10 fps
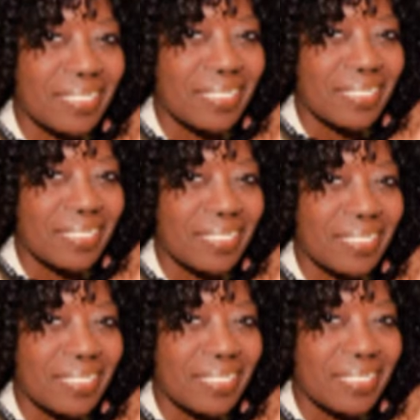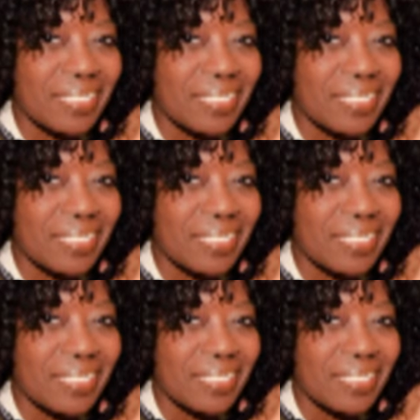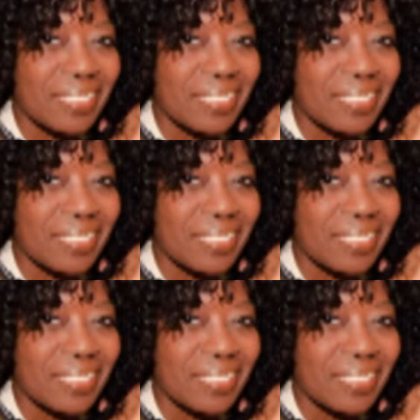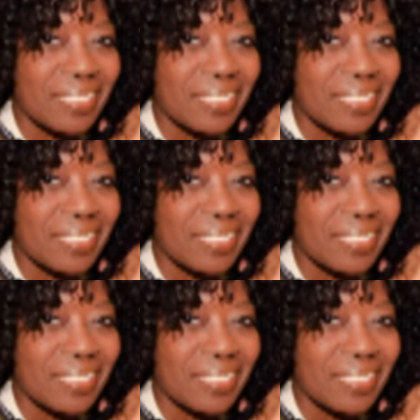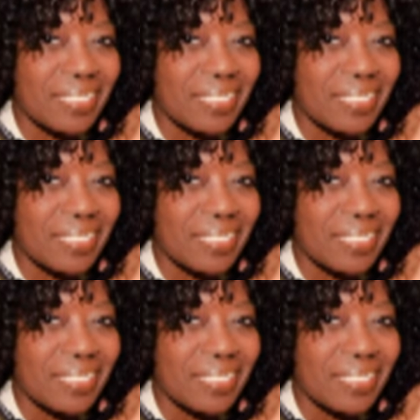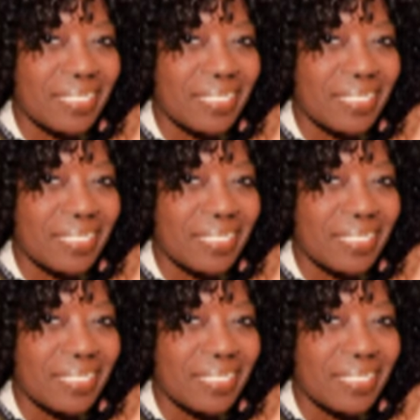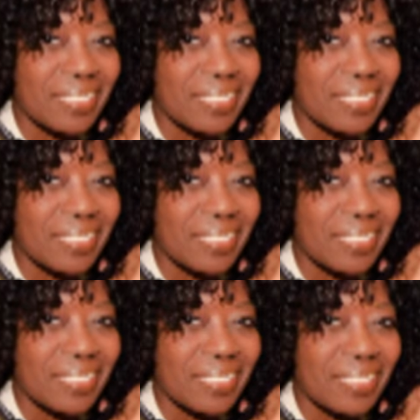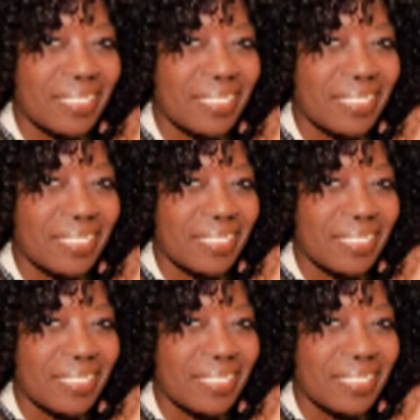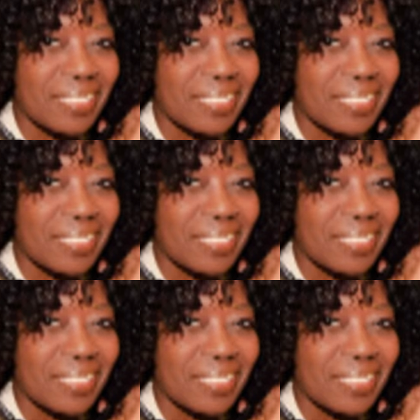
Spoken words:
The person shown says nothing.